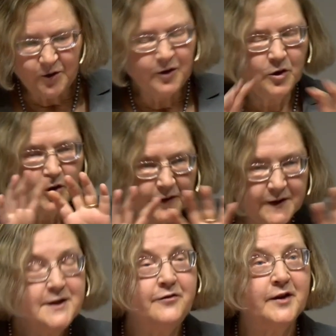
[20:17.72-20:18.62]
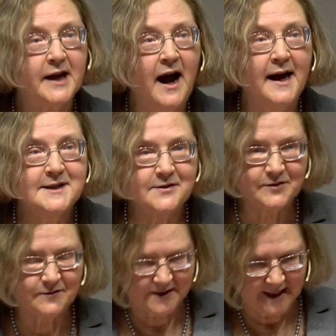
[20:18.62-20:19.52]
you can look at the different kinds
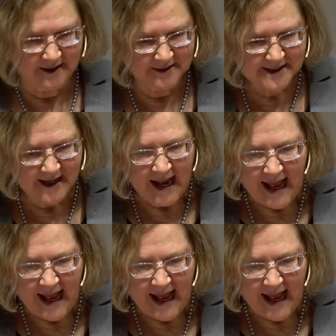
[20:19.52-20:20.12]
of cells